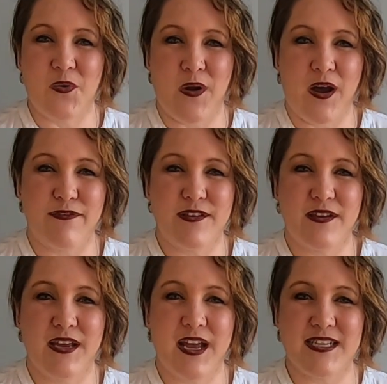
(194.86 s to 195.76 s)

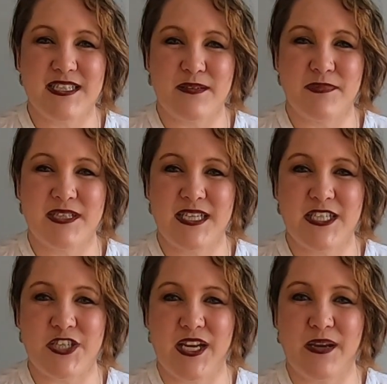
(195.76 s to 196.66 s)
craft custom
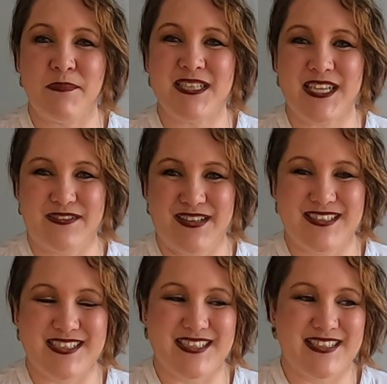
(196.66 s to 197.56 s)
teaching
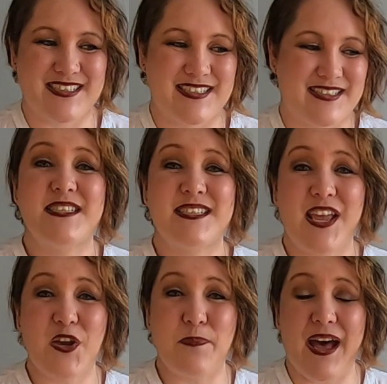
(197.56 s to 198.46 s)
materials.
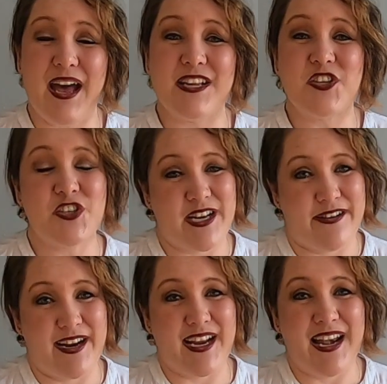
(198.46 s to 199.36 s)
Say goodbye to
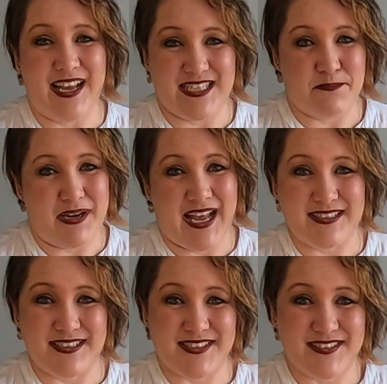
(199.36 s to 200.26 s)
generic lesson
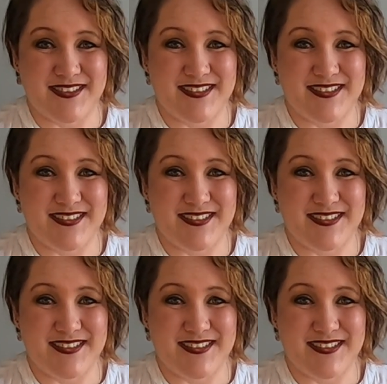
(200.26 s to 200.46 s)
plans.